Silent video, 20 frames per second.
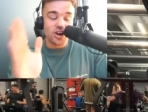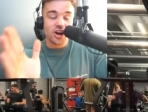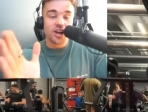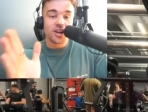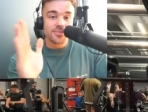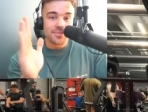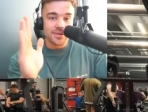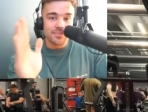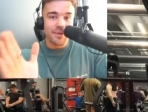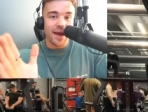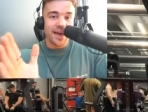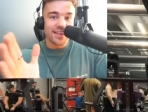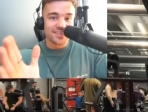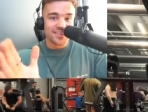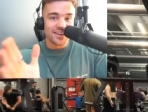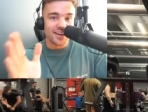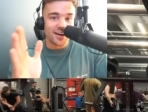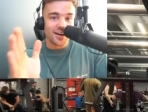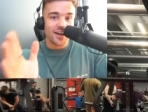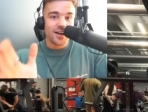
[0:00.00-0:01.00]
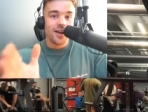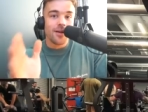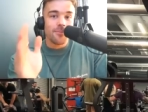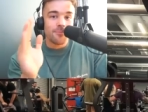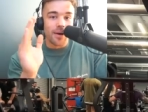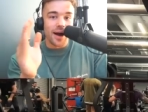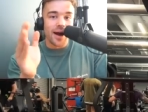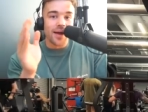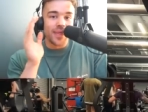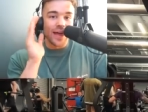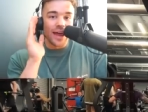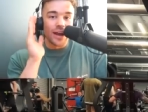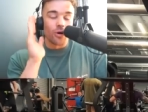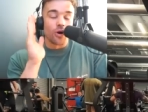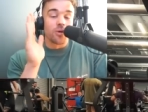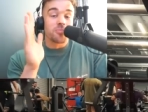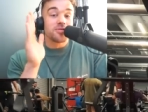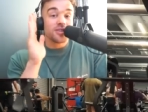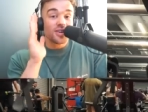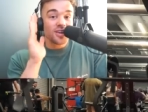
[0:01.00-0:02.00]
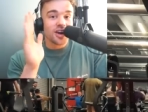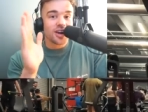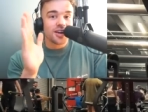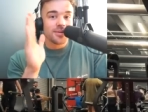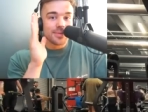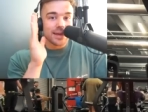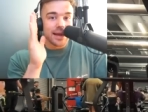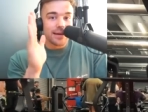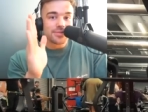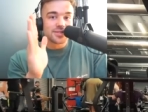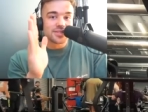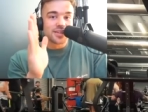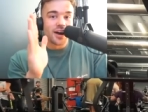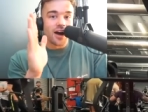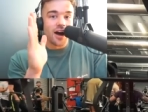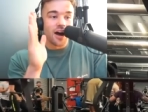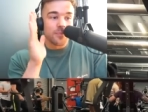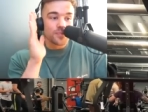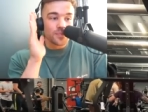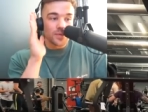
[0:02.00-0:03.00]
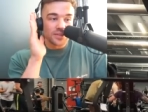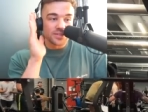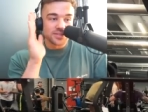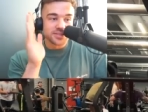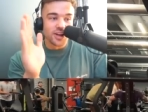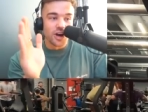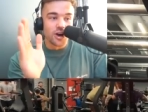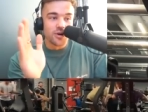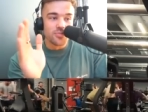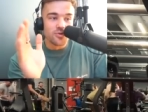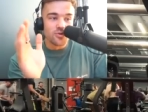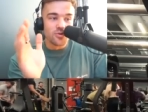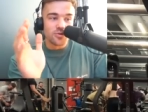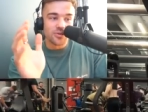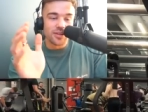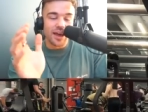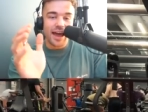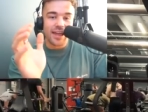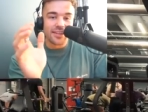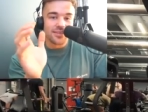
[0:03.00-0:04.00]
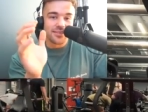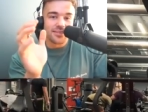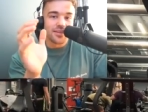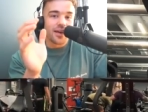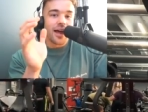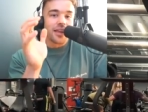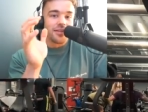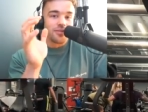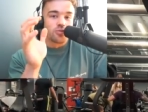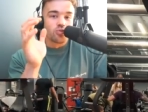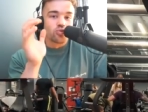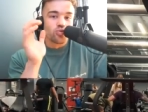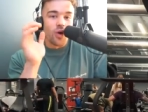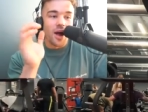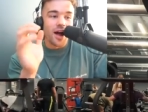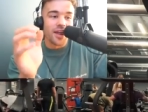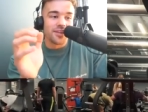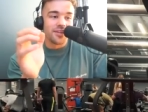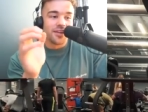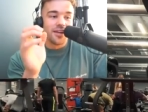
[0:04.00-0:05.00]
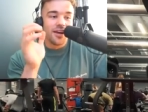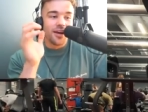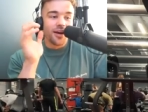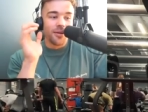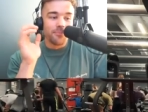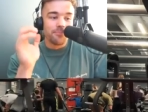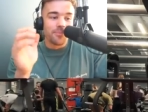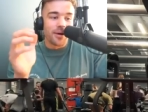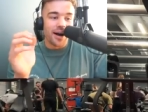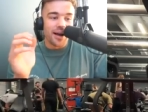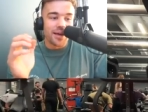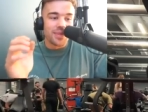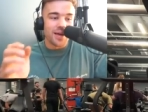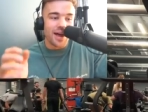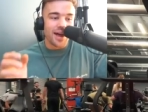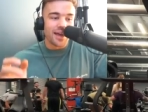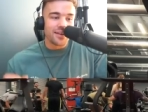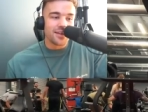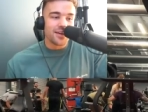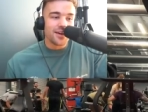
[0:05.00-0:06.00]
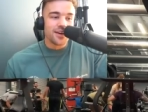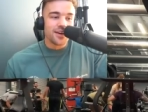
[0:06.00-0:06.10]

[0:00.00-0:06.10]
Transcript: gonna be better by then, or I'm gonna be able to snowboard and and run by then.